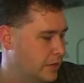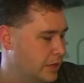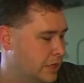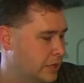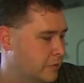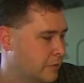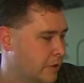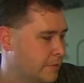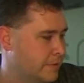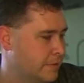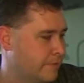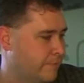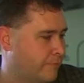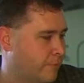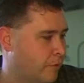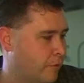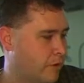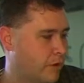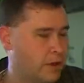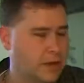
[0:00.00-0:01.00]
equipment
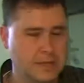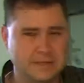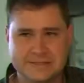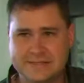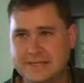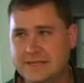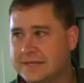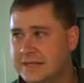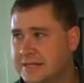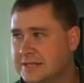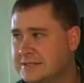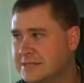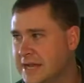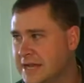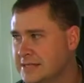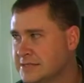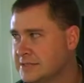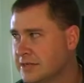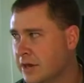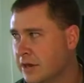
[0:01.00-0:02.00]
for a CD test